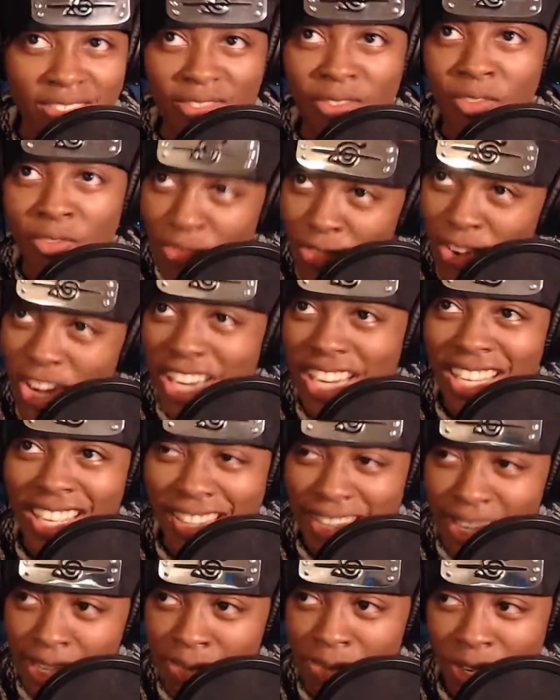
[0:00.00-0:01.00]
Frick,
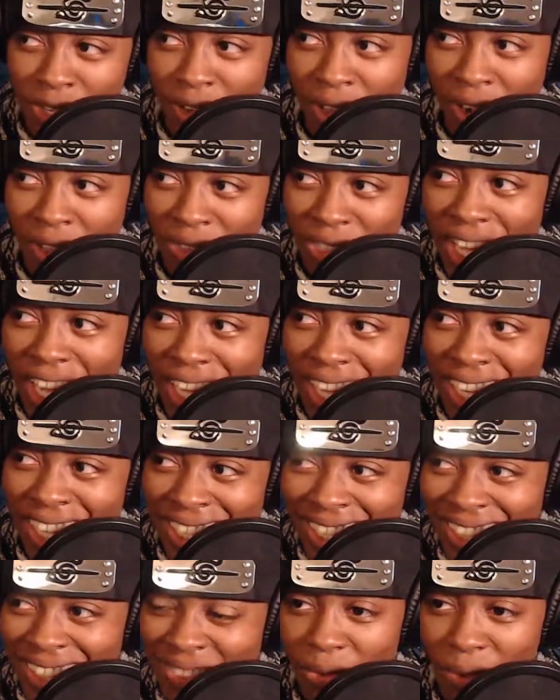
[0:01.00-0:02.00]
lost my train of thought.
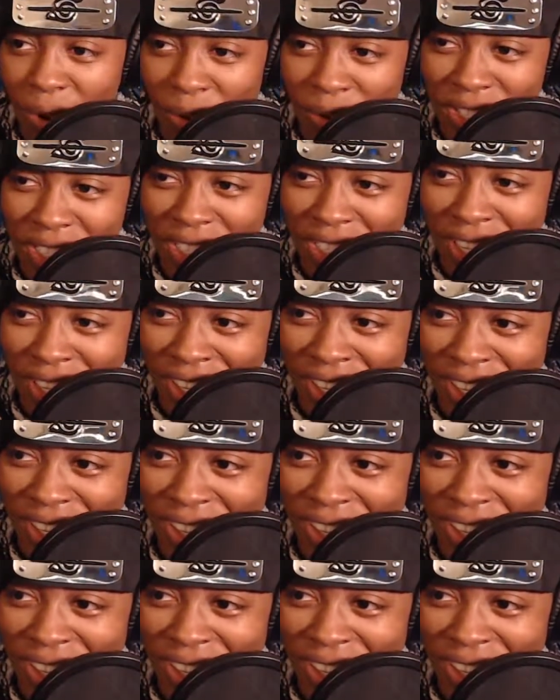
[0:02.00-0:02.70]
What was I talking